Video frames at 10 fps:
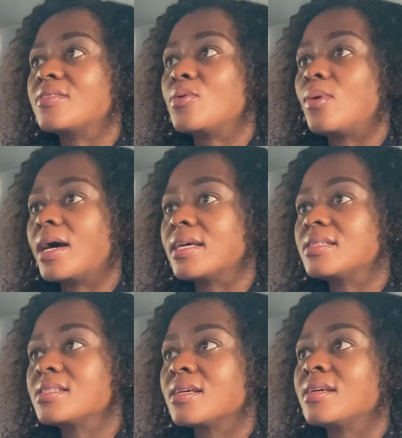
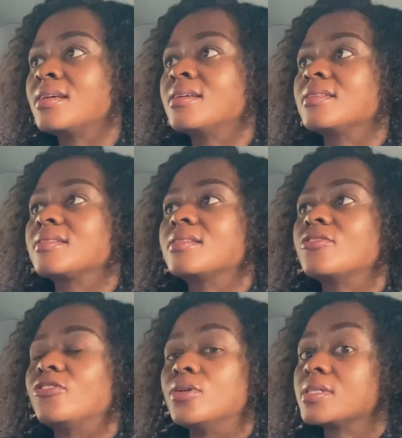right the
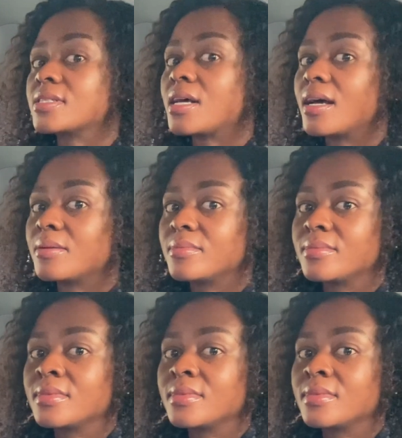first time.